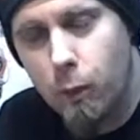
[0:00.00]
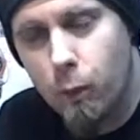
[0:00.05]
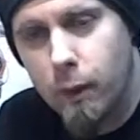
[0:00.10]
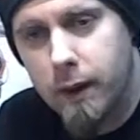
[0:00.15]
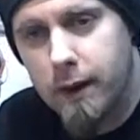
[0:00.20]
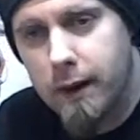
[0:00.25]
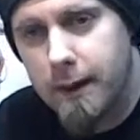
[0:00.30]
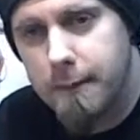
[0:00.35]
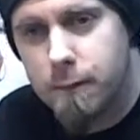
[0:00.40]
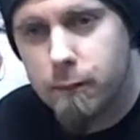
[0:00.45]

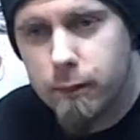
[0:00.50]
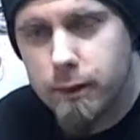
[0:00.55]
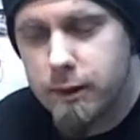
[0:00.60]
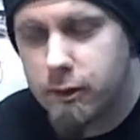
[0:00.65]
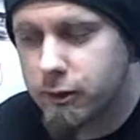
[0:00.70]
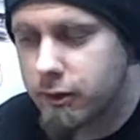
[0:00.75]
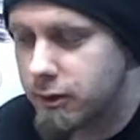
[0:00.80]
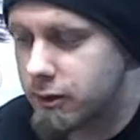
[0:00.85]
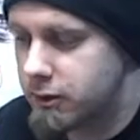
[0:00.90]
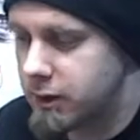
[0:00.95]
when I'm
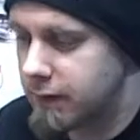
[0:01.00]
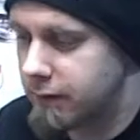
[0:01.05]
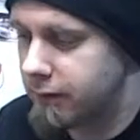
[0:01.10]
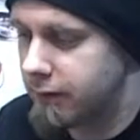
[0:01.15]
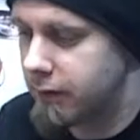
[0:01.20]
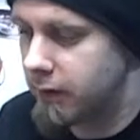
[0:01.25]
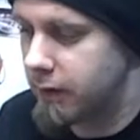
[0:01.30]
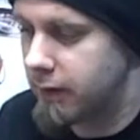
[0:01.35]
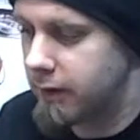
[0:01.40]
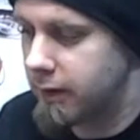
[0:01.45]
researching
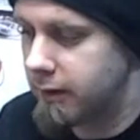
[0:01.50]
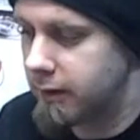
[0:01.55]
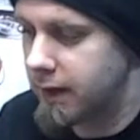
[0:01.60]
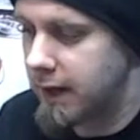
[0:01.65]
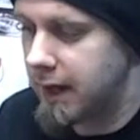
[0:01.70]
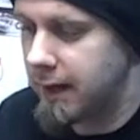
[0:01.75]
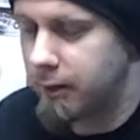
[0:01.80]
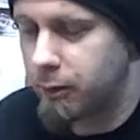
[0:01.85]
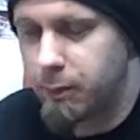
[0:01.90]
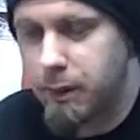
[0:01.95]
for this
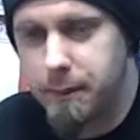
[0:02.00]
K.S.